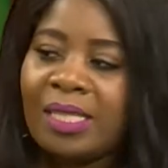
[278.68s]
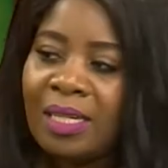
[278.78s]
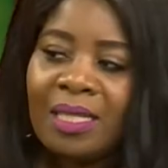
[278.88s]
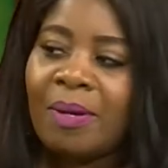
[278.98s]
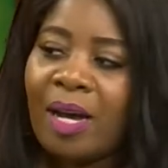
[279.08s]

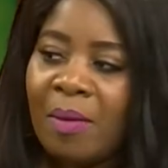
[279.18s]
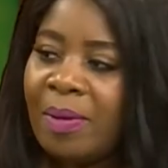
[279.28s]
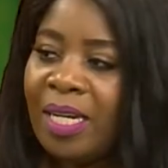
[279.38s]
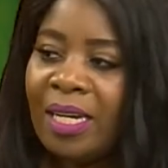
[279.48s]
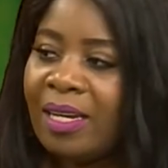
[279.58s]
skits about how
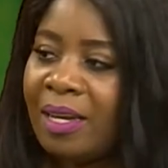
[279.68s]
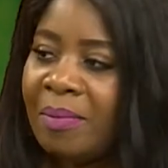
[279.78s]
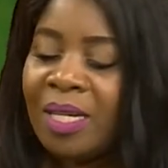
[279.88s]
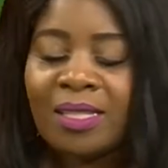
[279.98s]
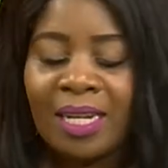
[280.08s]
petty I am
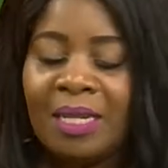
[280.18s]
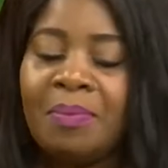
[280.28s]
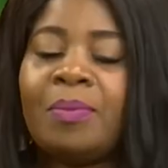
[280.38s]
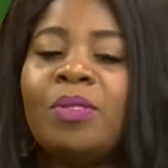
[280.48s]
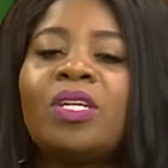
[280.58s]
because I need
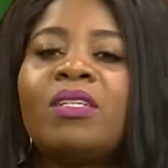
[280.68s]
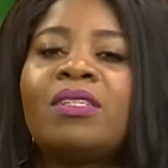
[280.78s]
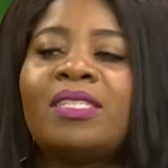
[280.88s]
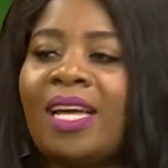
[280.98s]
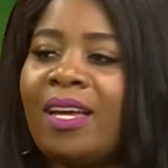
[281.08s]
people to
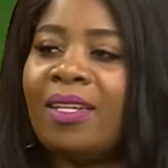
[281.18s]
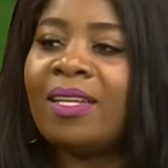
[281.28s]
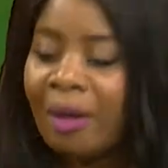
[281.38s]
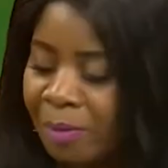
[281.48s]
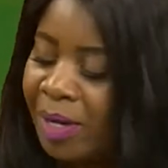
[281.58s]
understand
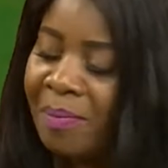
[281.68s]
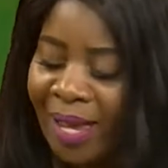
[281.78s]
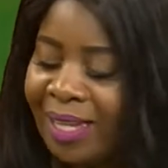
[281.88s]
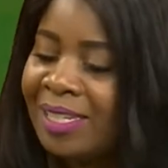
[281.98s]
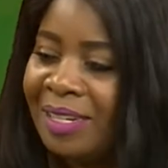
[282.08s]
that I will come
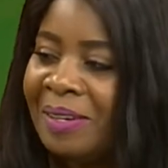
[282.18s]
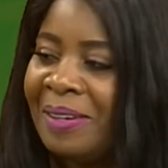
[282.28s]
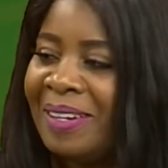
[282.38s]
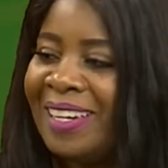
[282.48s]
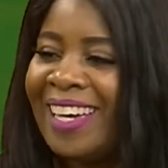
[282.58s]
back to you.
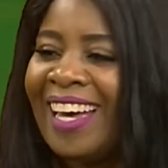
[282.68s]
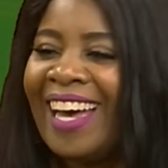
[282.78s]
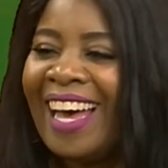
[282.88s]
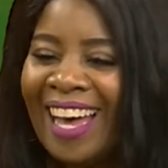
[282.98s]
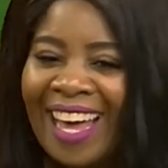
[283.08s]

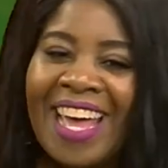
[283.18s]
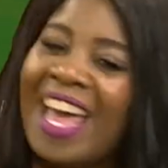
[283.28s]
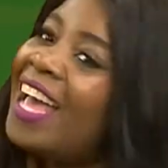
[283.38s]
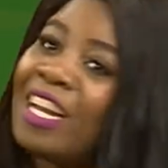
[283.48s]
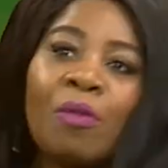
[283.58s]

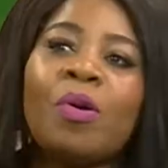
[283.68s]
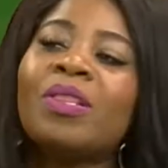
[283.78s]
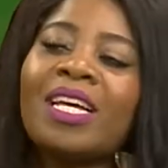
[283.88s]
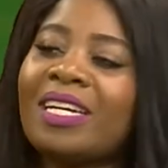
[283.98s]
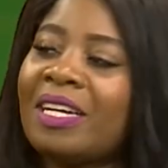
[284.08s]
wow. And I won't
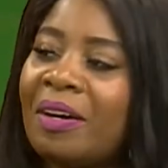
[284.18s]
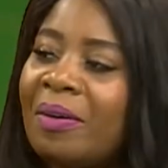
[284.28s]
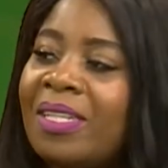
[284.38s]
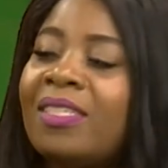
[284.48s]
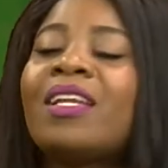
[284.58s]
let it go
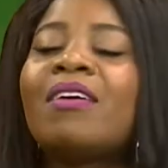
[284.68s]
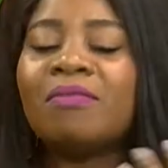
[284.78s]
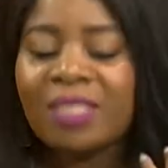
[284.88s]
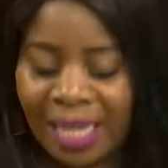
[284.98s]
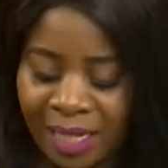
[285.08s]
until I've
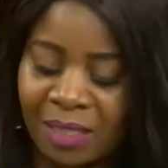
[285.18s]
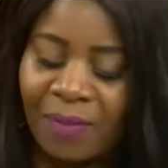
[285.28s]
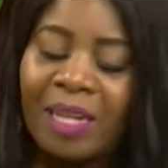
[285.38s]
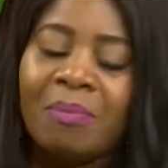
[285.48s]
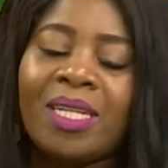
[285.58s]

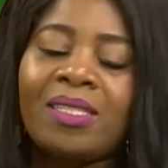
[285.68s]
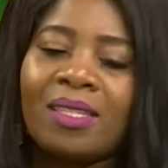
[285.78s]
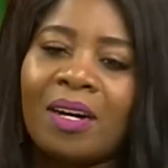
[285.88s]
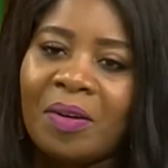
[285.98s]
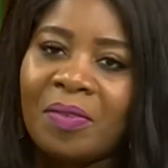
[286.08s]
satisfied
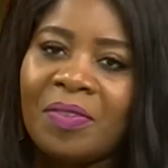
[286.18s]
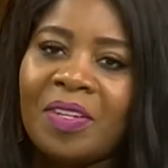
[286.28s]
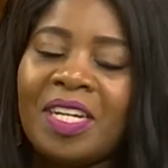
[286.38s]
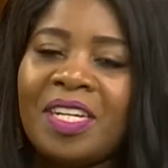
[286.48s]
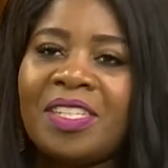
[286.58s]
myself.
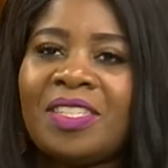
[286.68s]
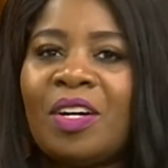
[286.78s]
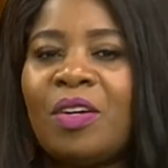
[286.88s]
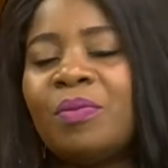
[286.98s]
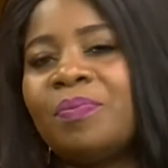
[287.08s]
Mm.
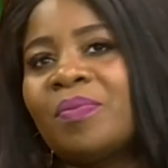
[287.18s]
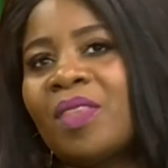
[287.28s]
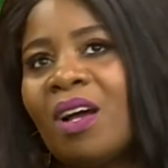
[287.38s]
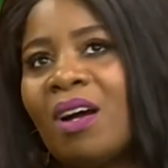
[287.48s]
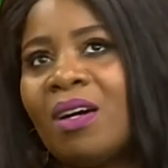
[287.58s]
So,
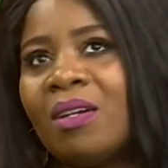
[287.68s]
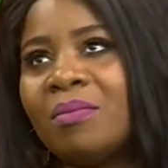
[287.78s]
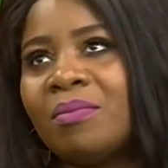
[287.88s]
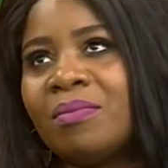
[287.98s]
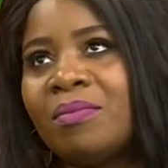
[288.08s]

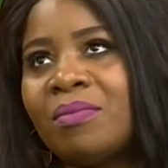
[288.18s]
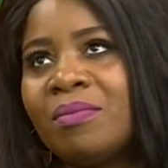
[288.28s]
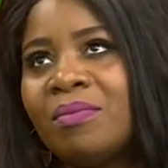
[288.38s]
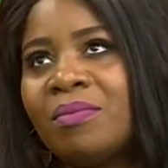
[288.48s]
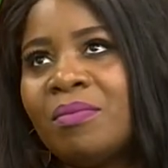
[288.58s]
um,
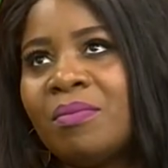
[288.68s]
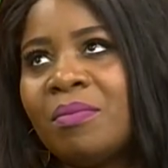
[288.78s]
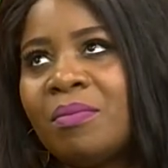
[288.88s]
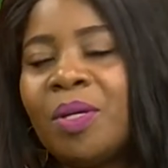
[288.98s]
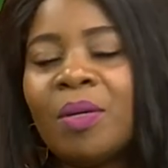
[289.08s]

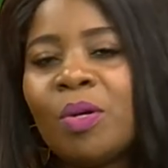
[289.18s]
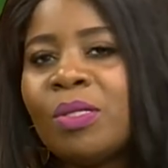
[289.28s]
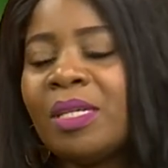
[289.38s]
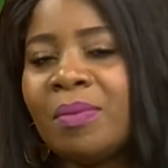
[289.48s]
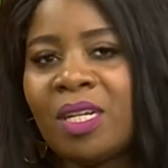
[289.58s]
but
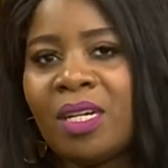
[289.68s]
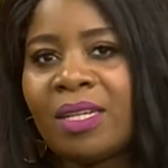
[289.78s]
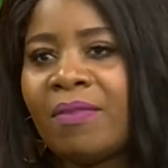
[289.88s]
mostly because I